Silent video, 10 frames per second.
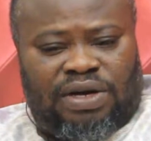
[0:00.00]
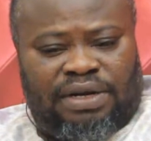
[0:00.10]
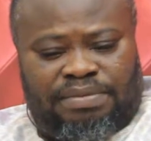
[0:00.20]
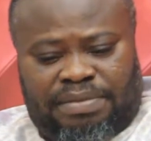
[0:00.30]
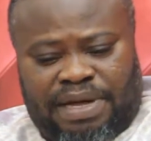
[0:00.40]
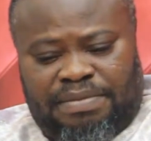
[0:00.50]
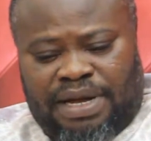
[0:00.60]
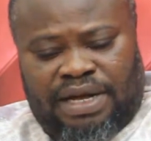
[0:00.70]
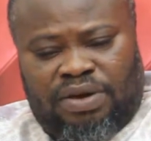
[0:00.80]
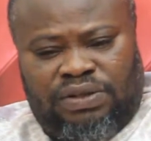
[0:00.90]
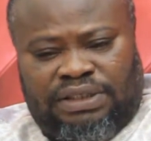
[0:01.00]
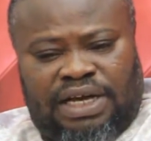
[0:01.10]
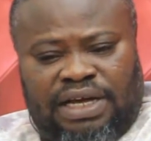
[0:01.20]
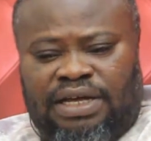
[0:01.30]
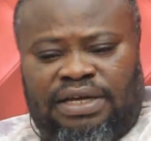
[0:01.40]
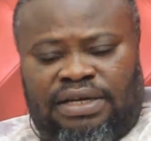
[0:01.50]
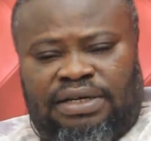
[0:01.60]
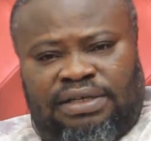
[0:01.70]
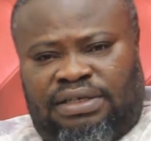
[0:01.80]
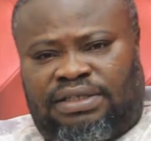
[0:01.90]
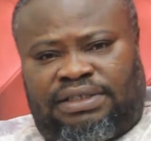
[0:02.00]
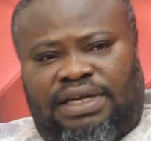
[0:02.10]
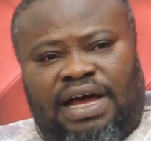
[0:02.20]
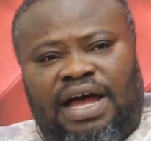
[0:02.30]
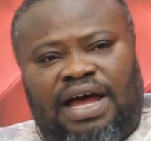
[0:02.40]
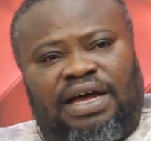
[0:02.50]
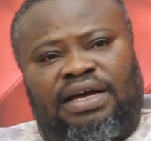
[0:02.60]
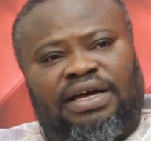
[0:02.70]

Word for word: it by my own say, sir,